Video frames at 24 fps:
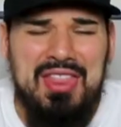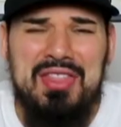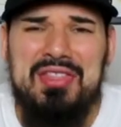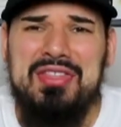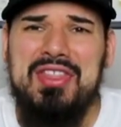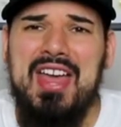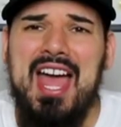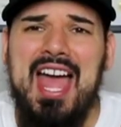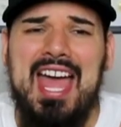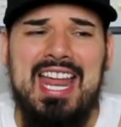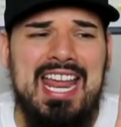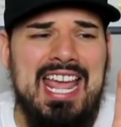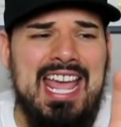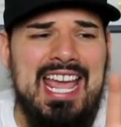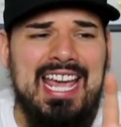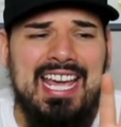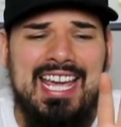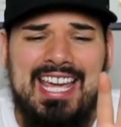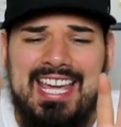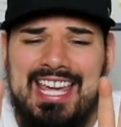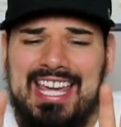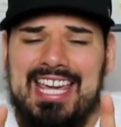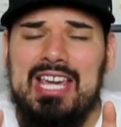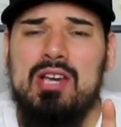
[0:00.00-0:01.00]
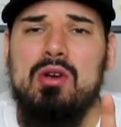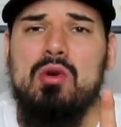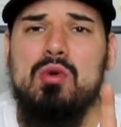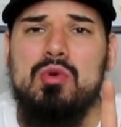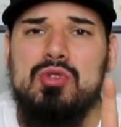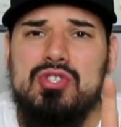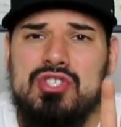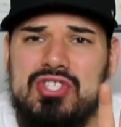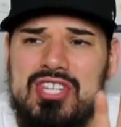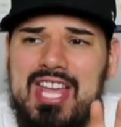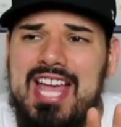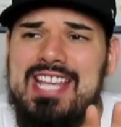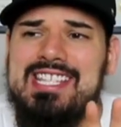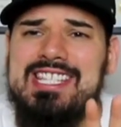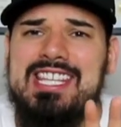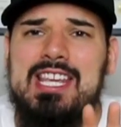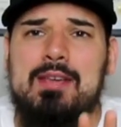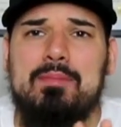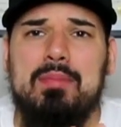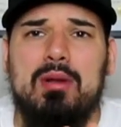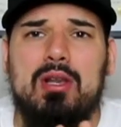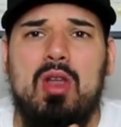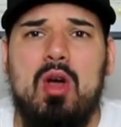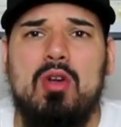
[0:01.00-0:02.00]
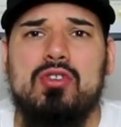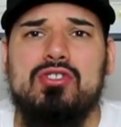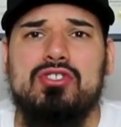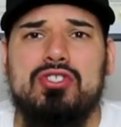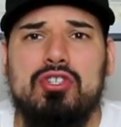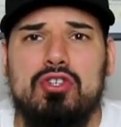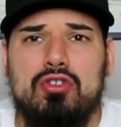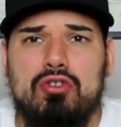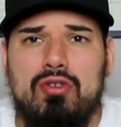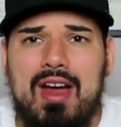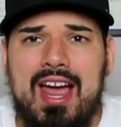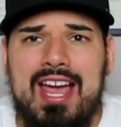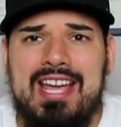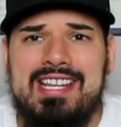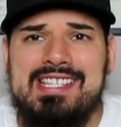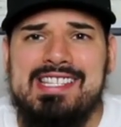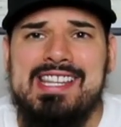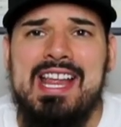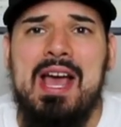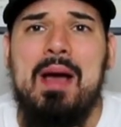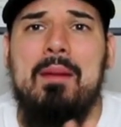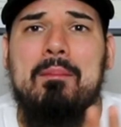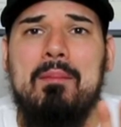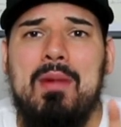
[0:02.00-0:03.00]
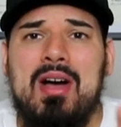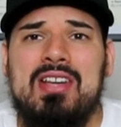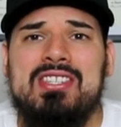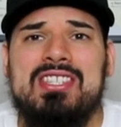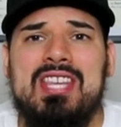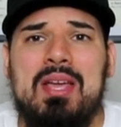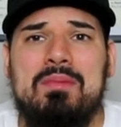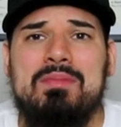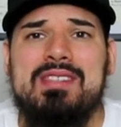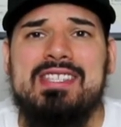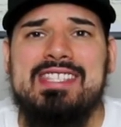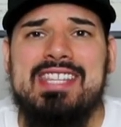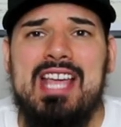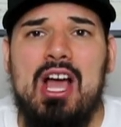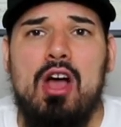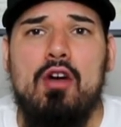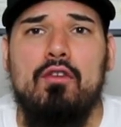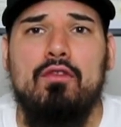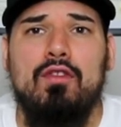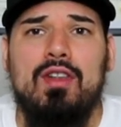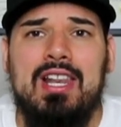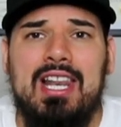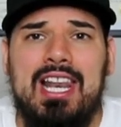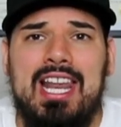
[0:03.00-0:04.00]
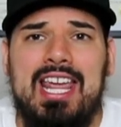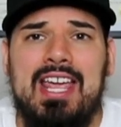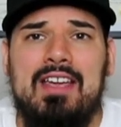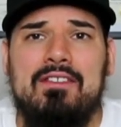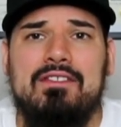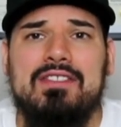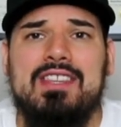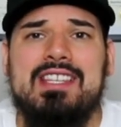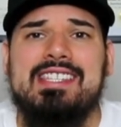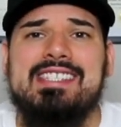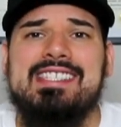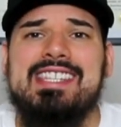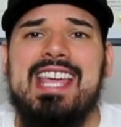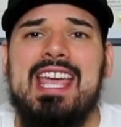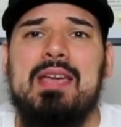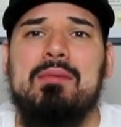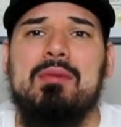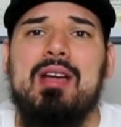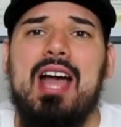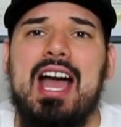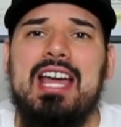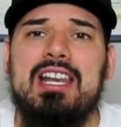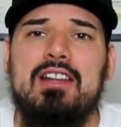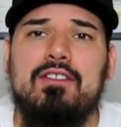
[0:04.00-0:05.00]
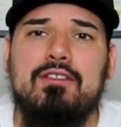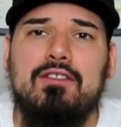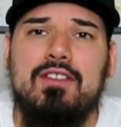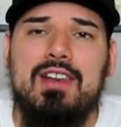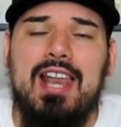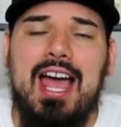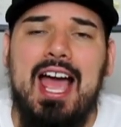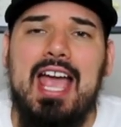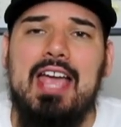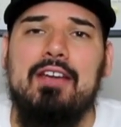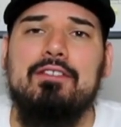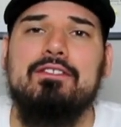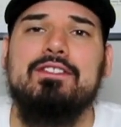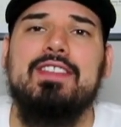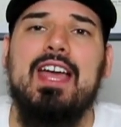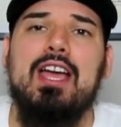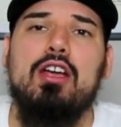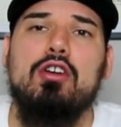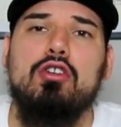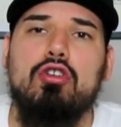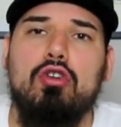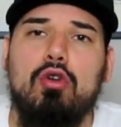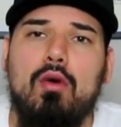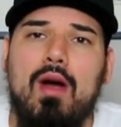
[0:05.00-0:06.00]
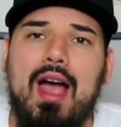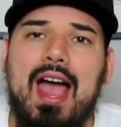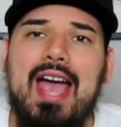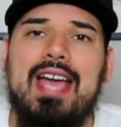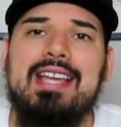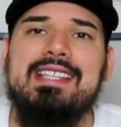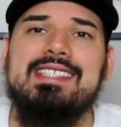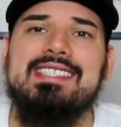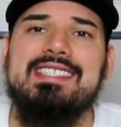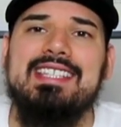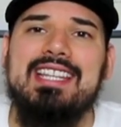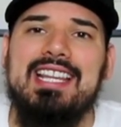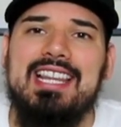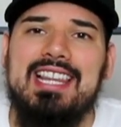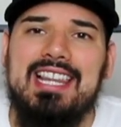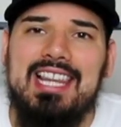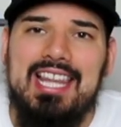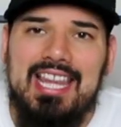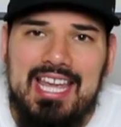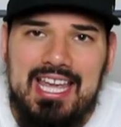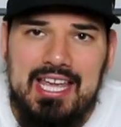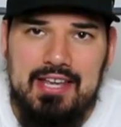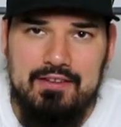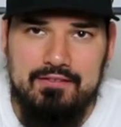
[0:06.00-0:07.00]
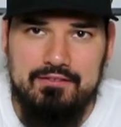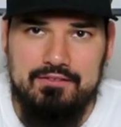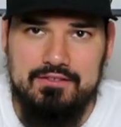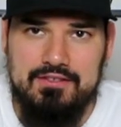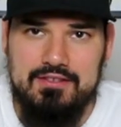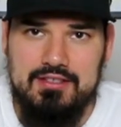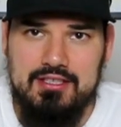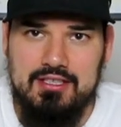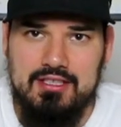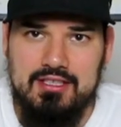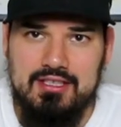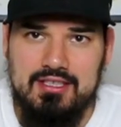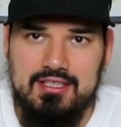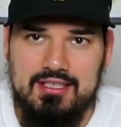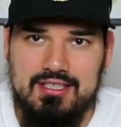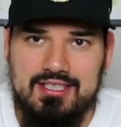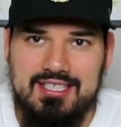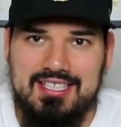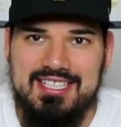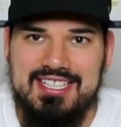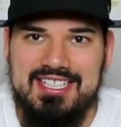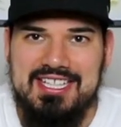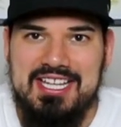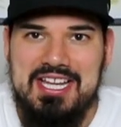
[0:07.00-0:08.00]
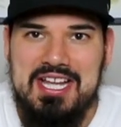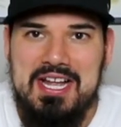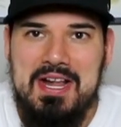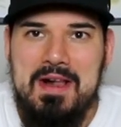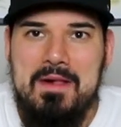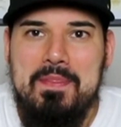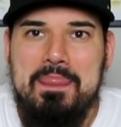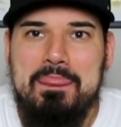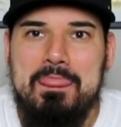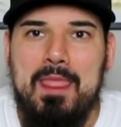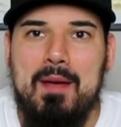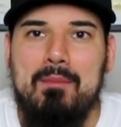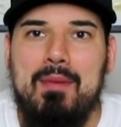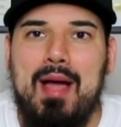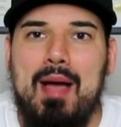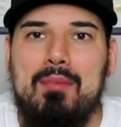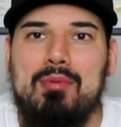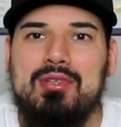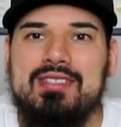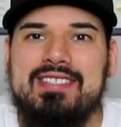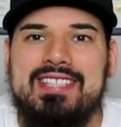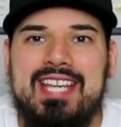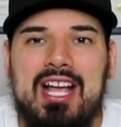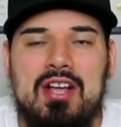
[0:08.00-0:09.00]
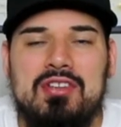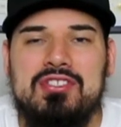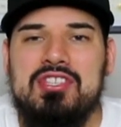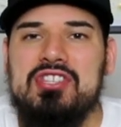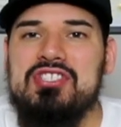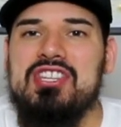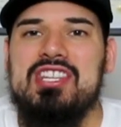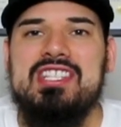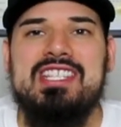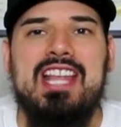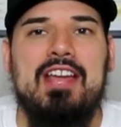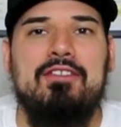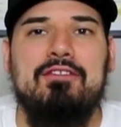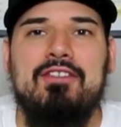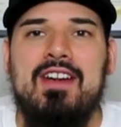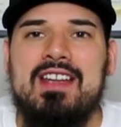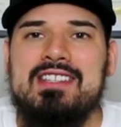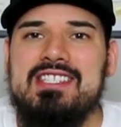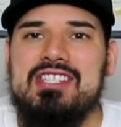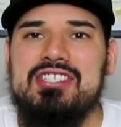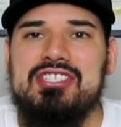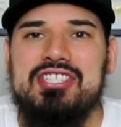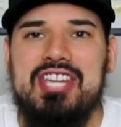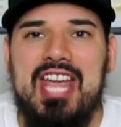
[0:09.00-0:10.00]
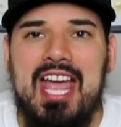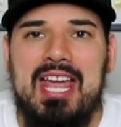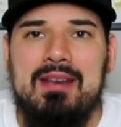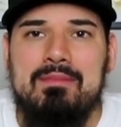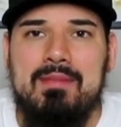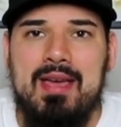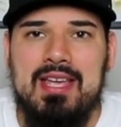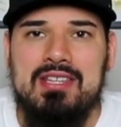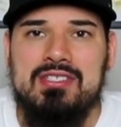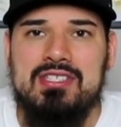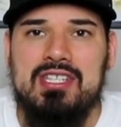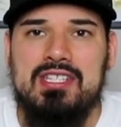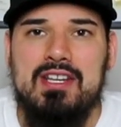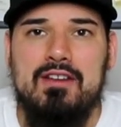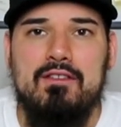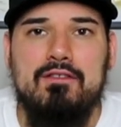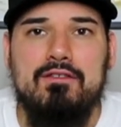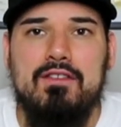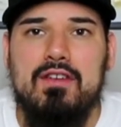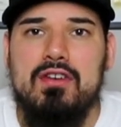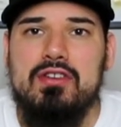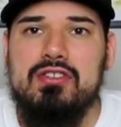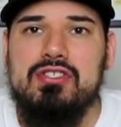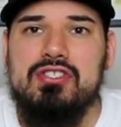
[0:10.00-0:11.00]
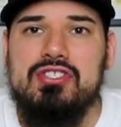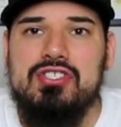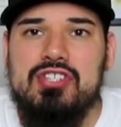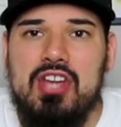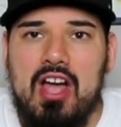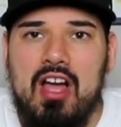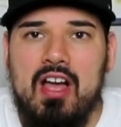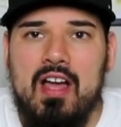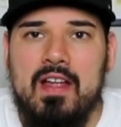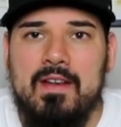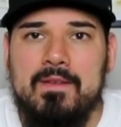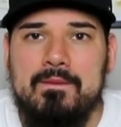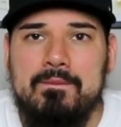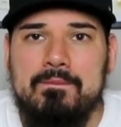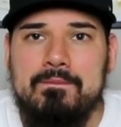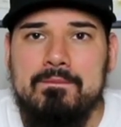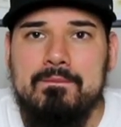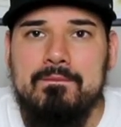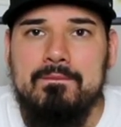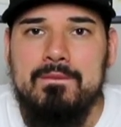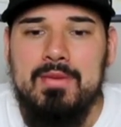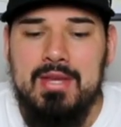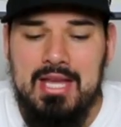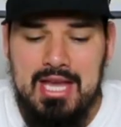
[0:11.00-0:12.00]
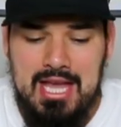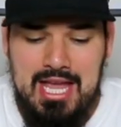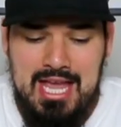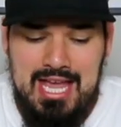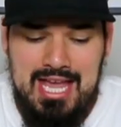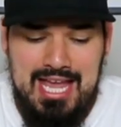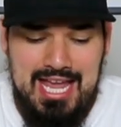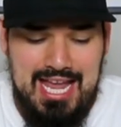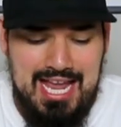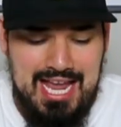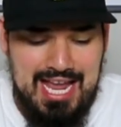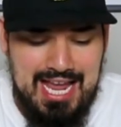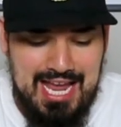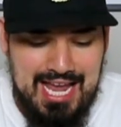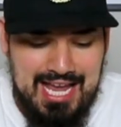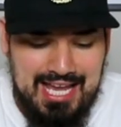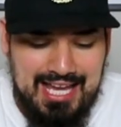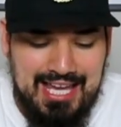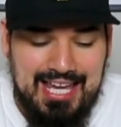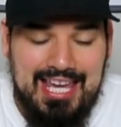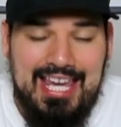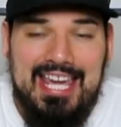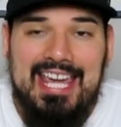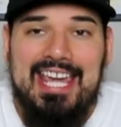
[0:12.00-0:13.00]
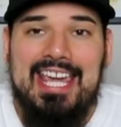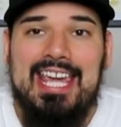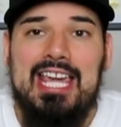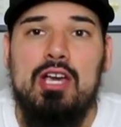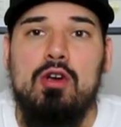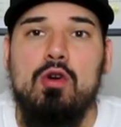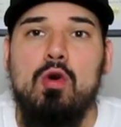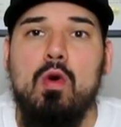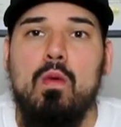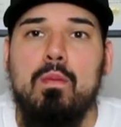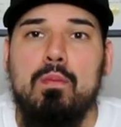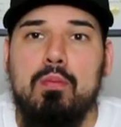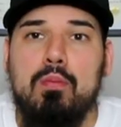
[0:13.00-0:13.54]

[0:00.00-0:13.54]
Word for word: that he who says he belongs to Christ must himself live the same kind of life that Christ lived. The Bible tells us, just like Francis Chan mentioned in 1 John, he who